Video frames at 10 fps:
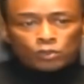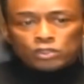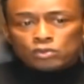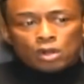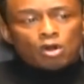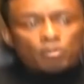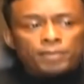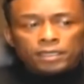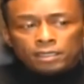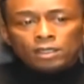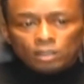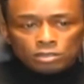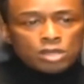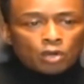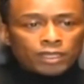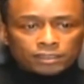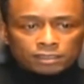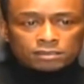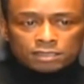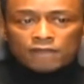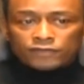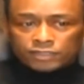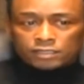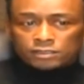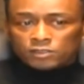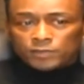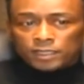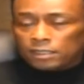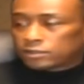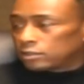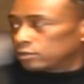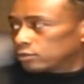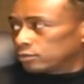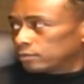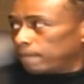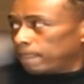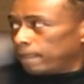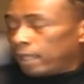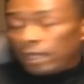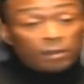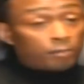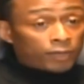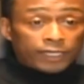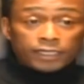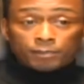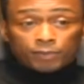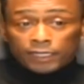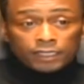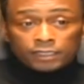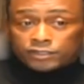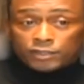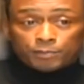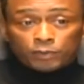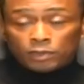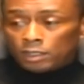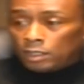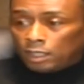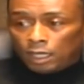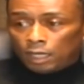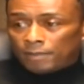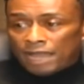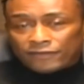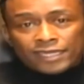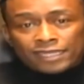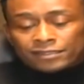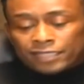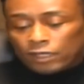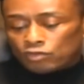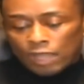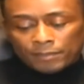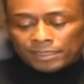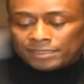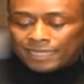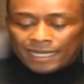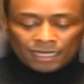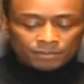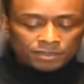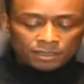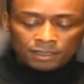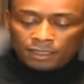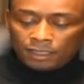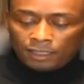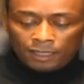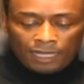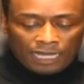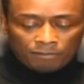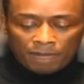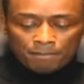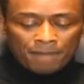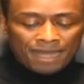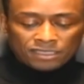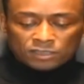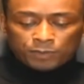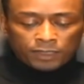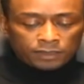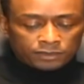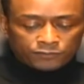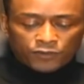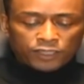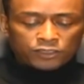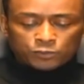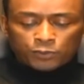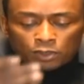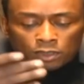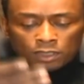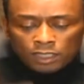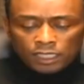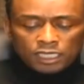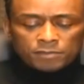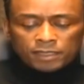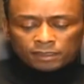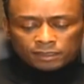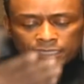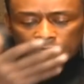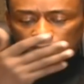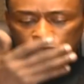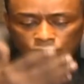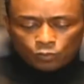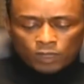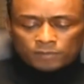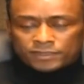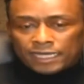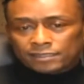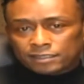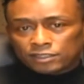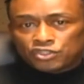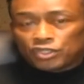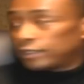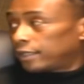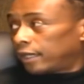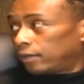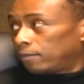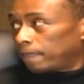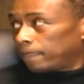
when you call me, know that this conversation is being listened to. Plain, plain and simple. Um, I can't tell you how many times I, my MySpace, Facebook, email accounts, websites get shut down.